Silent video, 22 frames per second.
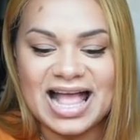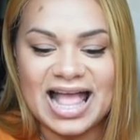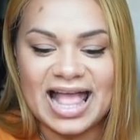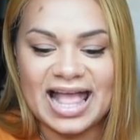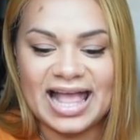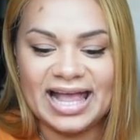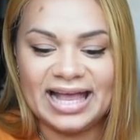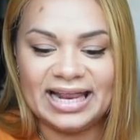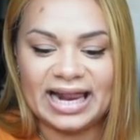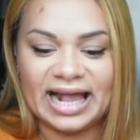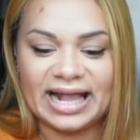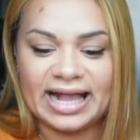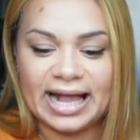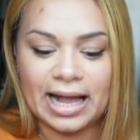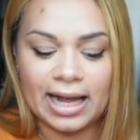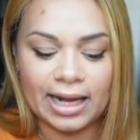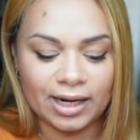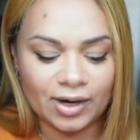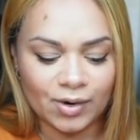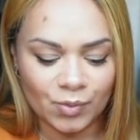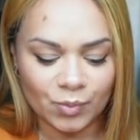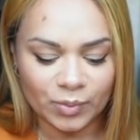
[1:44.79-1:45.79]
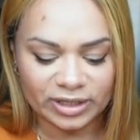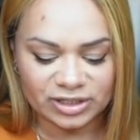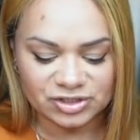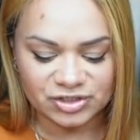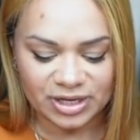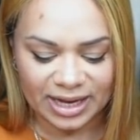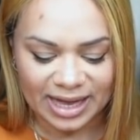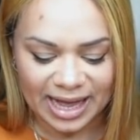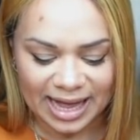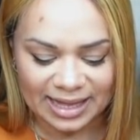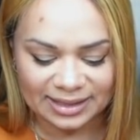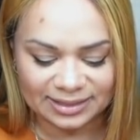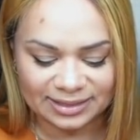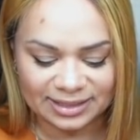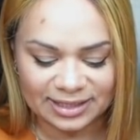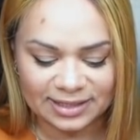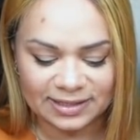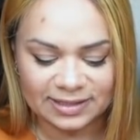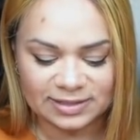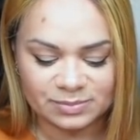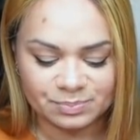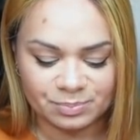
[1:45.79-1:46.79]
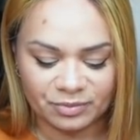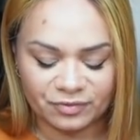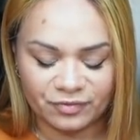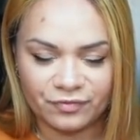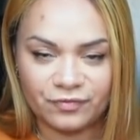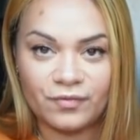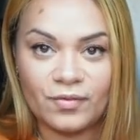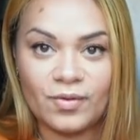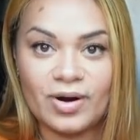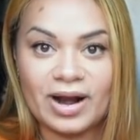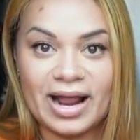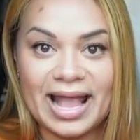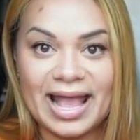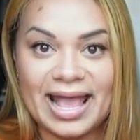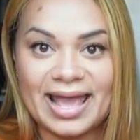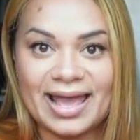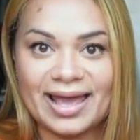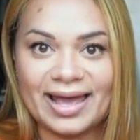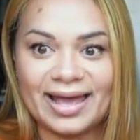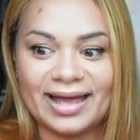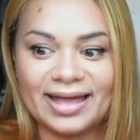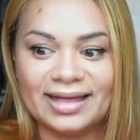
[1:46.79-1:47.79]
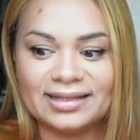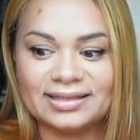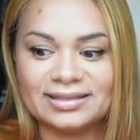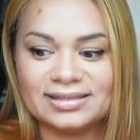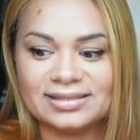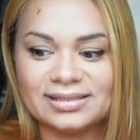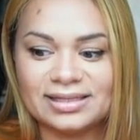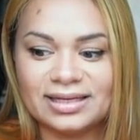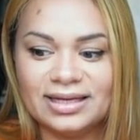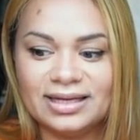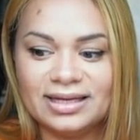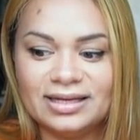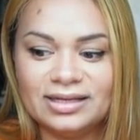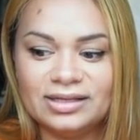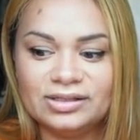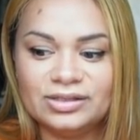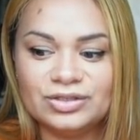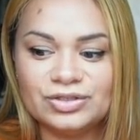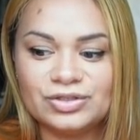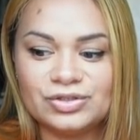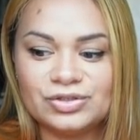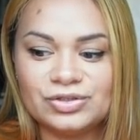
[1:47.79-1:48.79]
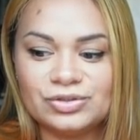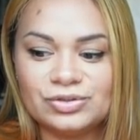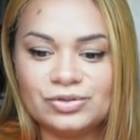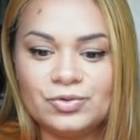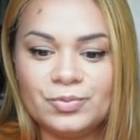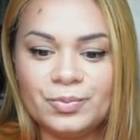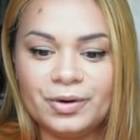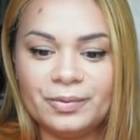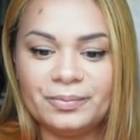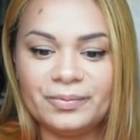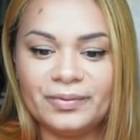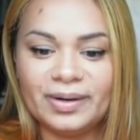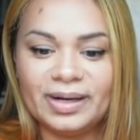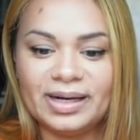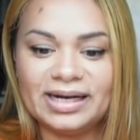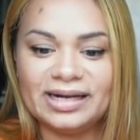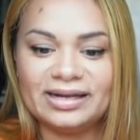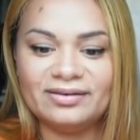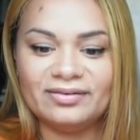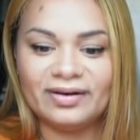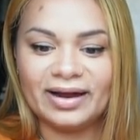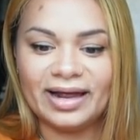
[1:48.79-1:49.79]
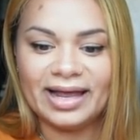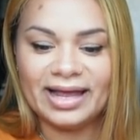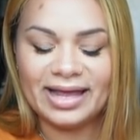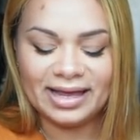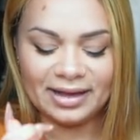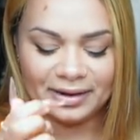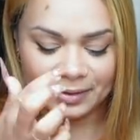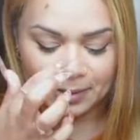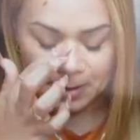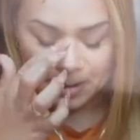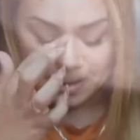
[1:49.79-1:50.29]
And I kind of wish I got these beforehand. Super pretty, right?